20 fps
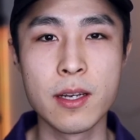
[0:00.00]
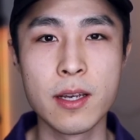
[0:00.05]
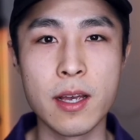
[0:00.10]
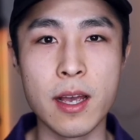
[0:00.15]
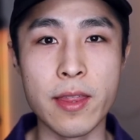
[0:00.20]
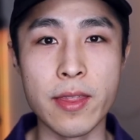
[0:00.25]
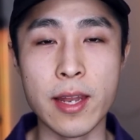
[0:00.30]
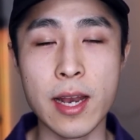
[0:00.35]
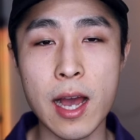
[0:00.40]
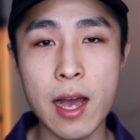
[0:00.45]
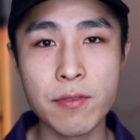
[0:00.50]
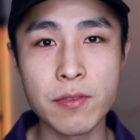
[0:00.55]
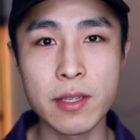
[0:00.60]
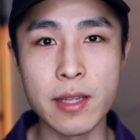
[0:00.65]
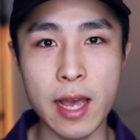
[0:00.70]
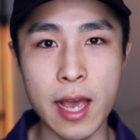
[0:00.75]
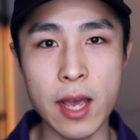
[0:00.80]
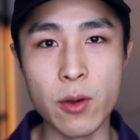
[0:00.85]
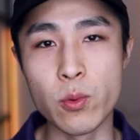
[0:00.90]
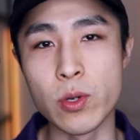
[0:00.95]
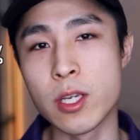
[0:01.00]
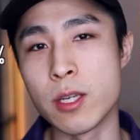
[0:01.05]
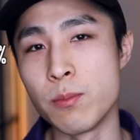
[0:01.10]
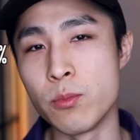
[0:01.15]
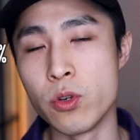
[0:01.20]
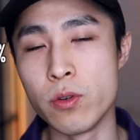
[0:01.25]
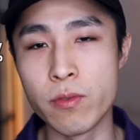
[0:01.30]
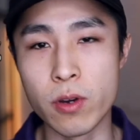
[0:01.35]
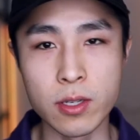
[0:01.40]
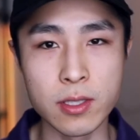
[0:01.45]
And then after that, we can
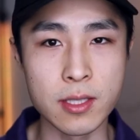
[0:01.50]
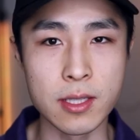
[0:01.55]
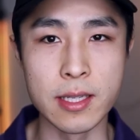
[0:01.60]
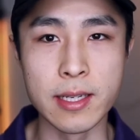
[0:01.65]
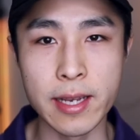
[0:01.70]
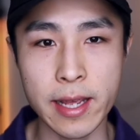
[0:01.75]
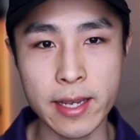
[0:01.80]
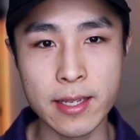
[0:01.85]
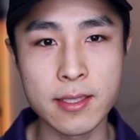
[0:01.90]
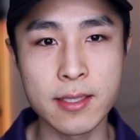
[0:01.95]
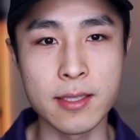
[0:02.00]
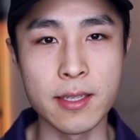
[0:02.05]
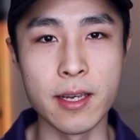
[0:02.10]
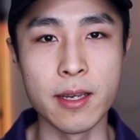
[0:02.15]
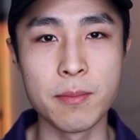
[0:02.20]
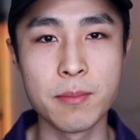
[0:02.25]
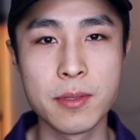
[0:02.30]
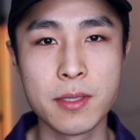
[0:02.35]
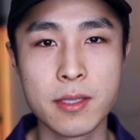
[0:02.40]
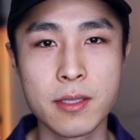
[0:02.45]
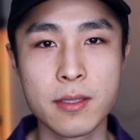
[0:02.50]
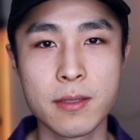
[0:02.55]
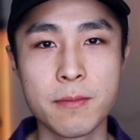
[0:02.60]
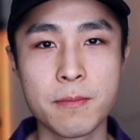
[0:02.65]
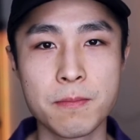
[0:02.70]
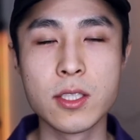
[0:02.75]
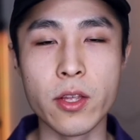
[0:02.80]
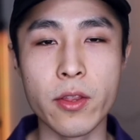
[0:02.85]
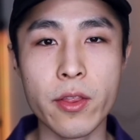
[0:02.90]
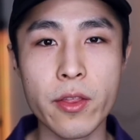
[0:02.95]
move on to the next steps.
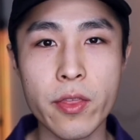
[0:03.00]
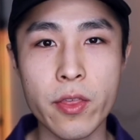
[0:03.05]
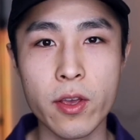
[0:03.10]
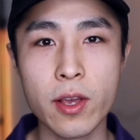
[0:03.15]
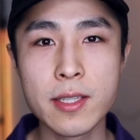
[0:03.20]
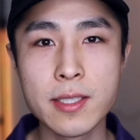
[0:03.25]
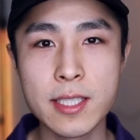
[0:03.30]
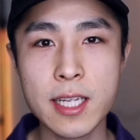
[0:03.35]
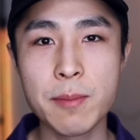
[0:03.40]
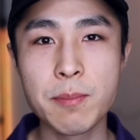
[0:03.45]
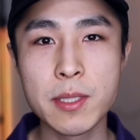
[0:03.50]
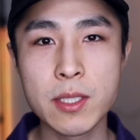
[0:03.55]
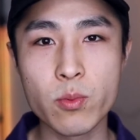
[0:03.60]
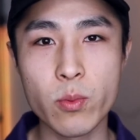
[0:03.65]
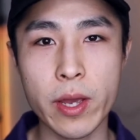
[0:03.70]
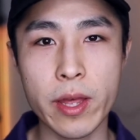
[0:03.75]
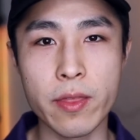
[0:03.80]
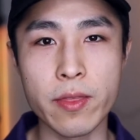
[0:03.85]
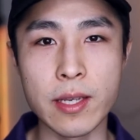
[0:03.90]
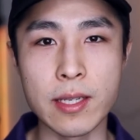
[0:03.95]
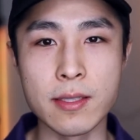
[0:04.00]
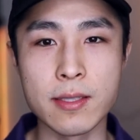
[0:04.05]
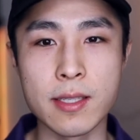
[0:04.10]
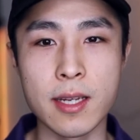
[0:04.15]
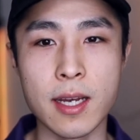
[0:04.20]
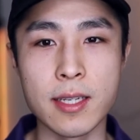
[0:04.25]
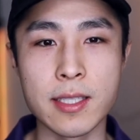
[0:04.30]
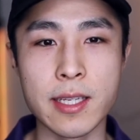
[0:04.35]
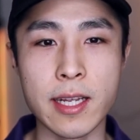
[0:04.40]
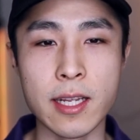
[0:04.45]
So the third step is where things
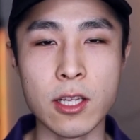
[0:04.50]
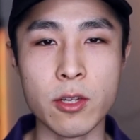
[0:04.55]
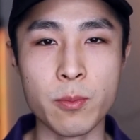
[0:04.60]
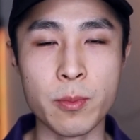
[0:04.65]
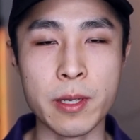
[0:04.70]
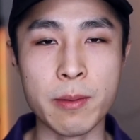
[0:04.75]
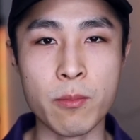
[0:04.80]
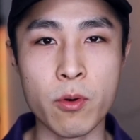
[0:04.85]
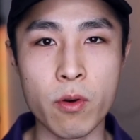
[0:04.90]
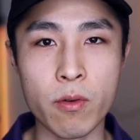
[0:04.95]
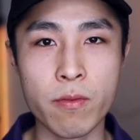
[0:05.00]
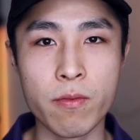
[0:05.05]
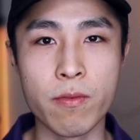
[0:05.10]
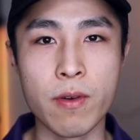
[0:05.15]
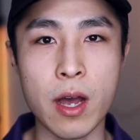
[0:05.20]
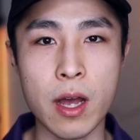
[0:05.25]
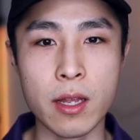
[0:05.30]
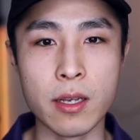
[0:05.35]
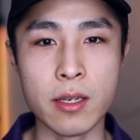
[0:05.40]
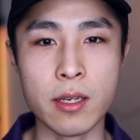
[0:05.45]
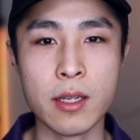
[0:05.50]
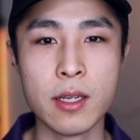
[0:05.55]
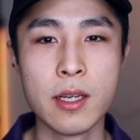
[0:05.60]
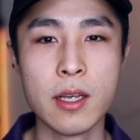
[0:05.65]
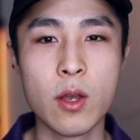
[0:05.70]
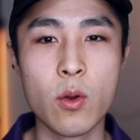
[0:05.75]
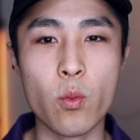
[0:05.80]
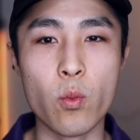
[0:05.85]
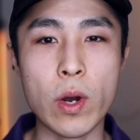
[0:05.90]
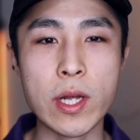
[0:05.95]
start to get a little bit more fun.
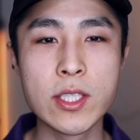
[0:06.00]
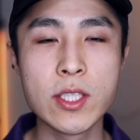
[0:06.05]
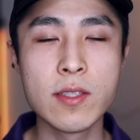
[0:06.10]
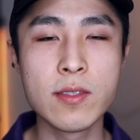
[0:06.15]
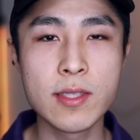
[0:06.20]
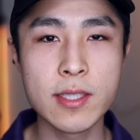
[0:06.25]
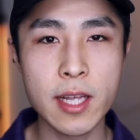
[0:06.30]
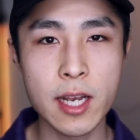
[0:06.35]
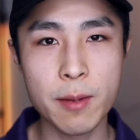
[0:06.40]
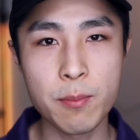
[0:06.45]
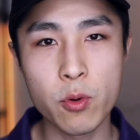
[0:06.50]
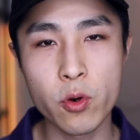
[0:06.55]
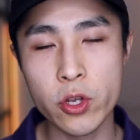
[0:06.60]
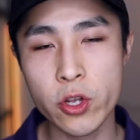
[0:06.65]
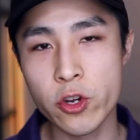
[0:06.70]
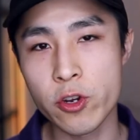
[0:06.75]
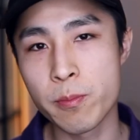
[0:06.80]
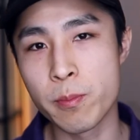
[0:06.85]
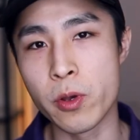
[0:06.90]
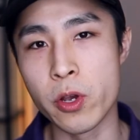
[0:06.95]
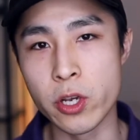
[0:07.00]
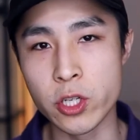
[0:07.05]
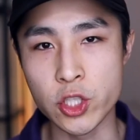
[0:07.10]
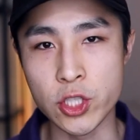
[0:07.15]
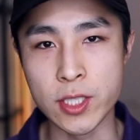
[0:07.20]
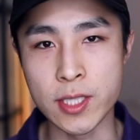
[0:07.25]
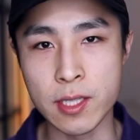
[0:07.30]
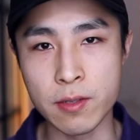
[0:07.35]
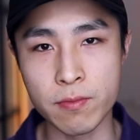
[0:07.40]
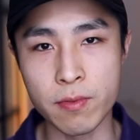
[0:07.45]
Once you've set up all your
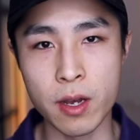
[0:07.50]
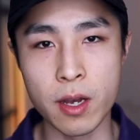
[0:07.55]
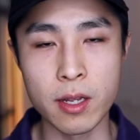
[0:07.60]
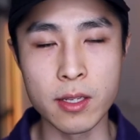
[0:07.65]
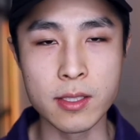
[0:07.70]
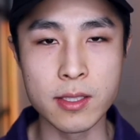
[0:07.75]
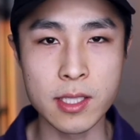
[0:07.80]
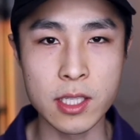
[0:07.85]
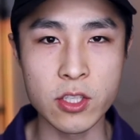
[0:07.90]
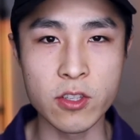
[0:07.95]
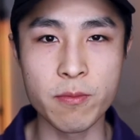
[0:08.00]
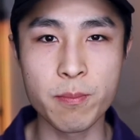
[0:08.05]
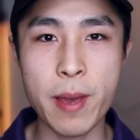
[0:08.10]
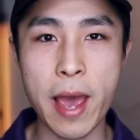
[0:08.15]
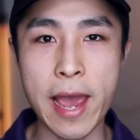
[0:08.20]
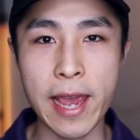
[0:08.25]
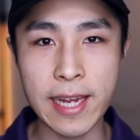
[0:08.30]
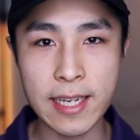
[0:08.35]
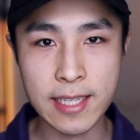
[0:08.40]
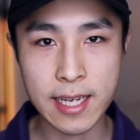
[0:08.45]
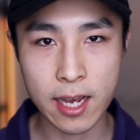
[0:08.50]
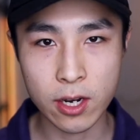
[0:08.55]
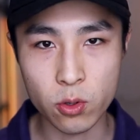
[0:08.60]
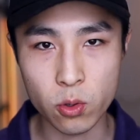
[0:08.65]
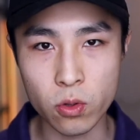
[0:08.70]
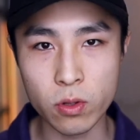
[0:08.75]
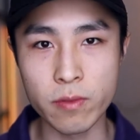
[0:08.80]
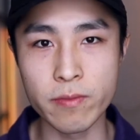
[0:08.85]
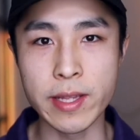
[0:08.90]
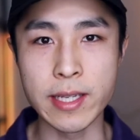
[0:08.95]
emergency funds and you've paid down
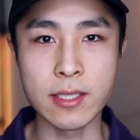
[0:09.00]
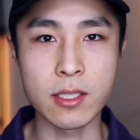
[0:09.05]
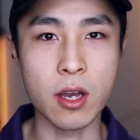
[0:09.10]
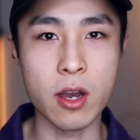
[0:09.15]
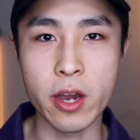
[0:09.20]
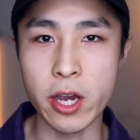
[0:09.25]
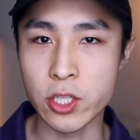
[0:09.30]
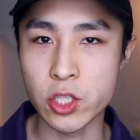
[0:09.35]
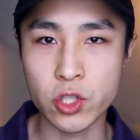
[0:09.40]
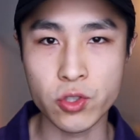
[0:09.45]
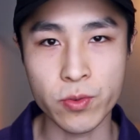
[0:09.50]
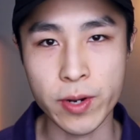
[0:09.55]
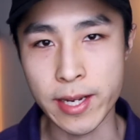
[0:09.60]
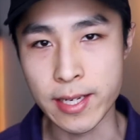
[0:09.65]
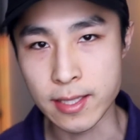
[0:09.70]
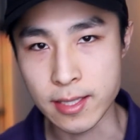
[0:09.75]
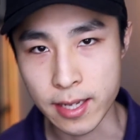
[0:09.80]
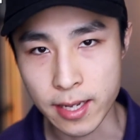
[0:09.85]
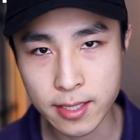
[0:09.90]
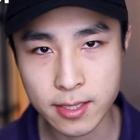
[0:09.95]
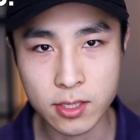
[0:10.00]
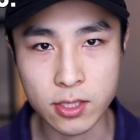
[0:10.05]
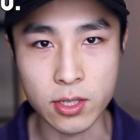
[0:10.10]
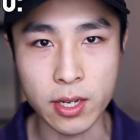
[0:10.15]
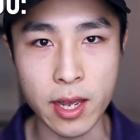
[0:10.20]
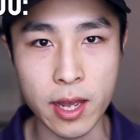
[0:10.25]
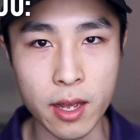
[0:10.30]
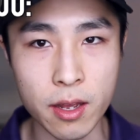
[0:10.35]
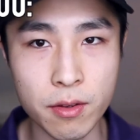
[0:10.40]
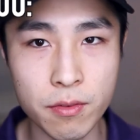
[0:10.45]
all of these high interest rate debts you
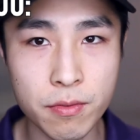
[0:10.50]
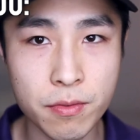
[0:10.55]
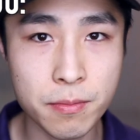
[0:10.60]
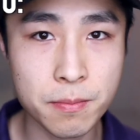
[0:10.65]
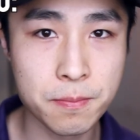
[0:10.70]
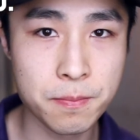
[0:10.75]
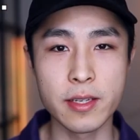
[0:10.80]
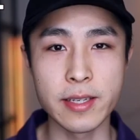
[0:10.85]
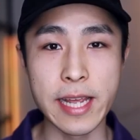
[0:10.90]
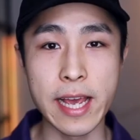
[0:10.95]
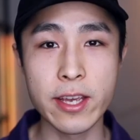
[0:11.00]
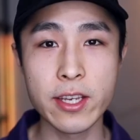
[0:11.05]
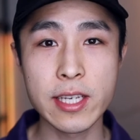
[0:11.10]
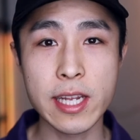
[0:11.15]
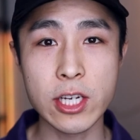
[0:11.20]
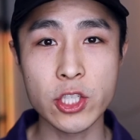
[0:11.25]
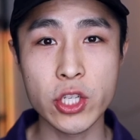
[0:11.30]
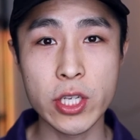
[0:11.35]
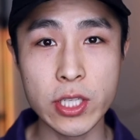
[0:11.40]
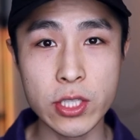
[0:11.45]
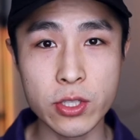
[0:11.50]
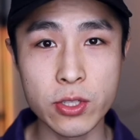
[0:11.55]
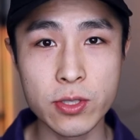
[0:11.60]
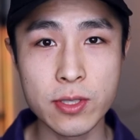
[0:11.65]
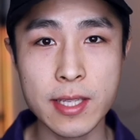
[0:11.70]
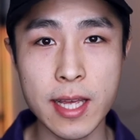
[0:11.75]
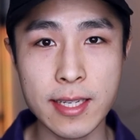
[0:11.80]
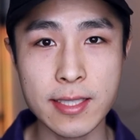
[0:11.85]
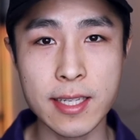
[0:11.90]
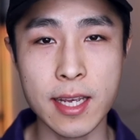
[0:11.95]
have, now you can actually use
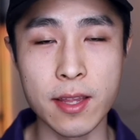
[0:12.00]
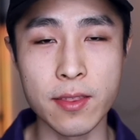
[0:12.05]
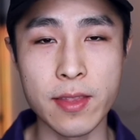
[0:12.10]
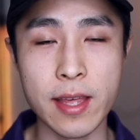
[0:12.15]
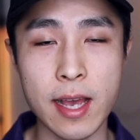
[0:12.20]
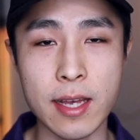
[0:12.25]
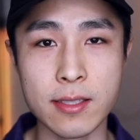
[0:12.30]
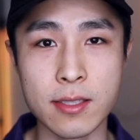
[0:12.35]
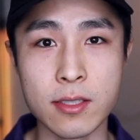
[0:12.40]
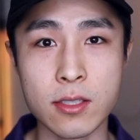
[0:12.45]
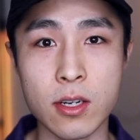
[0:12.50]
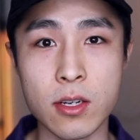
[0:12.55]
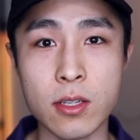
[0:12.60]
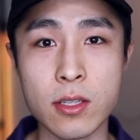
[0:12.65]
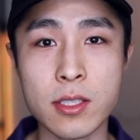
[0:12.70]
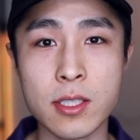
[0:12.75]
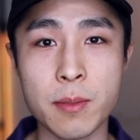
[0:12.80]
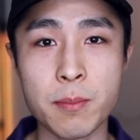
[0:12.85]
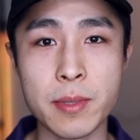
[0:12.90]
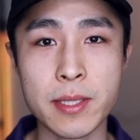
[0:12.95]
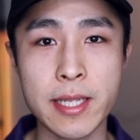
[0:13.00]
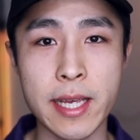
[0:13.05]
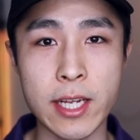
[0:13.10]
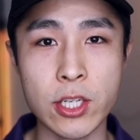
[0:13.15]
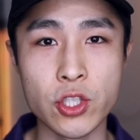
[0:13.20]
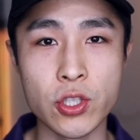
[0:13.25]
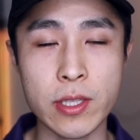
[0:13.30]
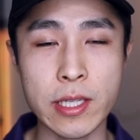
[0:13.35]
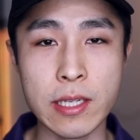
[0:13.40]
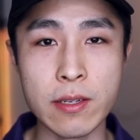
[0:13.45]
that $10,000 and
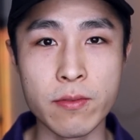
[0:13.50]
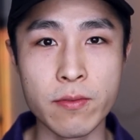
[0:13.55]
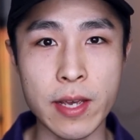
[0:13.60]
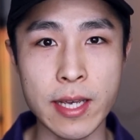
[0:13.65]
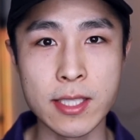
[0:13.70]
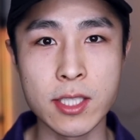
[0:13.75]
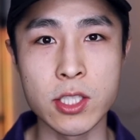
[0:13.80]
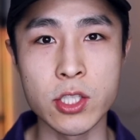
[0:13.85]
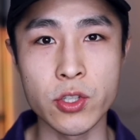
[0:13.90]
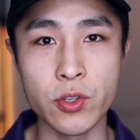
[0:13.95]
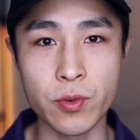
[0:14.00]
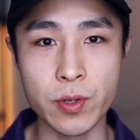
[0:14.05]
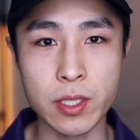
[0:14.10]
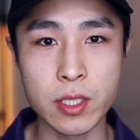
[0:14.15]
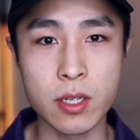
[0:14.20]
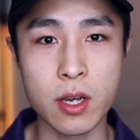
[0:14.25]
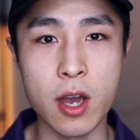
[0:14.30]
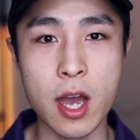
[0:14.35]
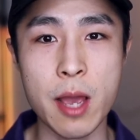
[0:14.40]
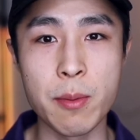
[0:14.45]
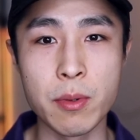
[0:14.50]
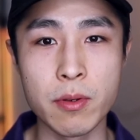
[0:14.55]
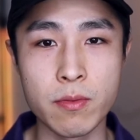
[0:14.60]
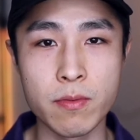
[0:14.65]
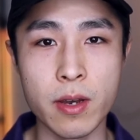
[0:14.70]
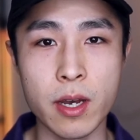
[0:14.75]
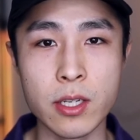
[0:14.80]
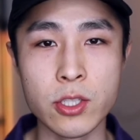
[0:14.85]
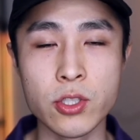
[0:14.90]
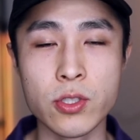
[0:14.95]
potentially invest in your retirement
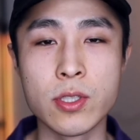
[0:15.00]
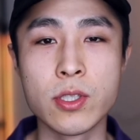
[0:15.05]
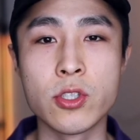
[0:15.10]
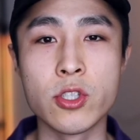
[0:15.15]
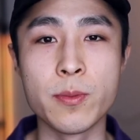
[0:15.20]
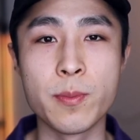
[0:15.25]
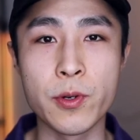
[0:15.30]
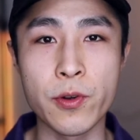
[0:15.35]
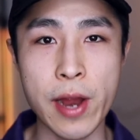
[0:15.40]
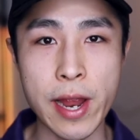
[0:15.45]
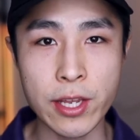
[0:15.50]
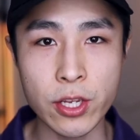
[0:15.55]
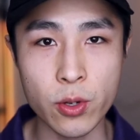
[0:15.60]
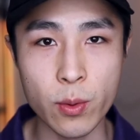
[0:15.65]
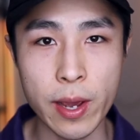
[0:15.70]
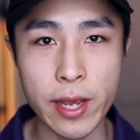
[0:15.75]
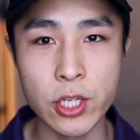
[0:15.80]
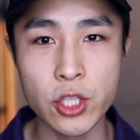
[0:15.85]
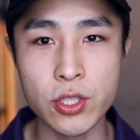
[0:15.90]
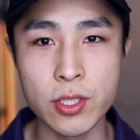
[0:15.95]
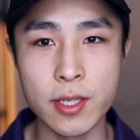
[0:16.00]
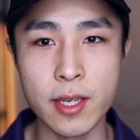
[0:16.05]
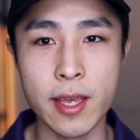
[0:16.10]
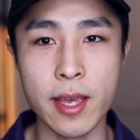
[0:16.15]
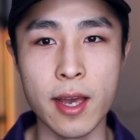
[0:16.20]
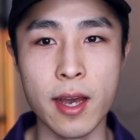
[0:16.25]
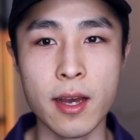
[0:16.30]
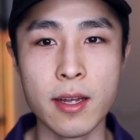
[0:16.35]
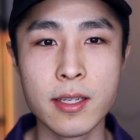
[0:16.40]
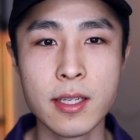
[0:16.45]
fund, your superannuation
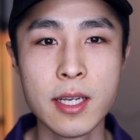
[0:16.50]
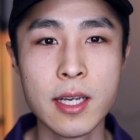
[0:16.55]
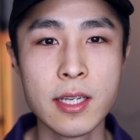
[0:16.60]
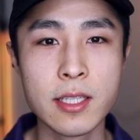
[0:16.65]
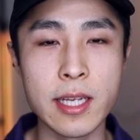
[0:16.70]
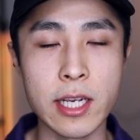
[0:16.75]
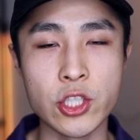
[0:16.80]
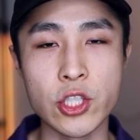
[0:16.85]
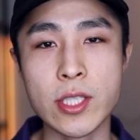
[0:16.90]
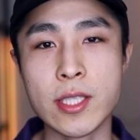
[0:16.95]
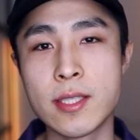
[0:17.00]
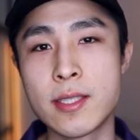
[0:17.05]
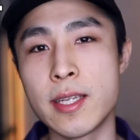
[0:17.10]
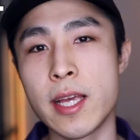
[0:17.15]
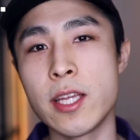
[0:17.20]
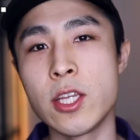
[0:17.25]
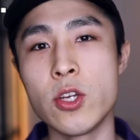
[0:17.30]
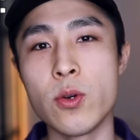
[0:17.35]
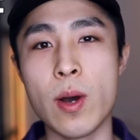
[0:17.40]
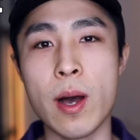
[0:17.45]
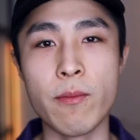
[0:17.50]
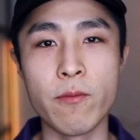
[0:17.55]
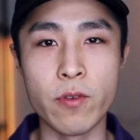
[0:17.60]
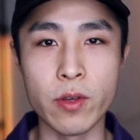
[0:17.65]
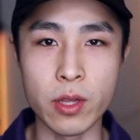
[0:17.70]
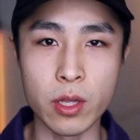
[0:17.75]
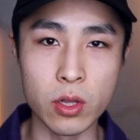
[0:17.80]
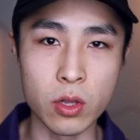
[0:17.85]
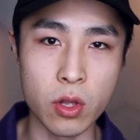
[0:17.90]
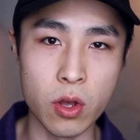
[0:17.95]
account, to actually set you up for
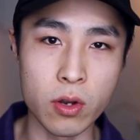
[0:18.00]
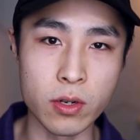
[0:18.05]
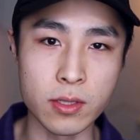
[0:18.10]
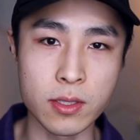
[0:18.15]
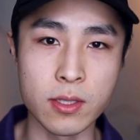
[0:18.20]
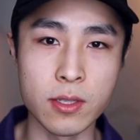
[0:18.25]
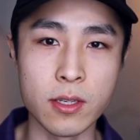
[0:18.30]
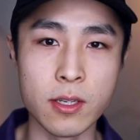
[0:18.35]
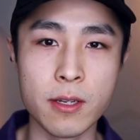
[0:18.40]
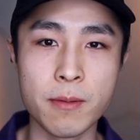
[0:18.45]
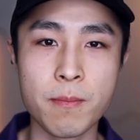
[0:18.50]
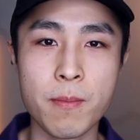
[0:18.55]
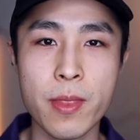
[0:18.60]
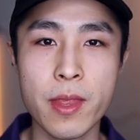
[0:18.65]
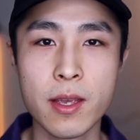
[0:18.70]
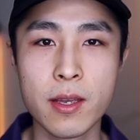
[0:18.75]
the long term.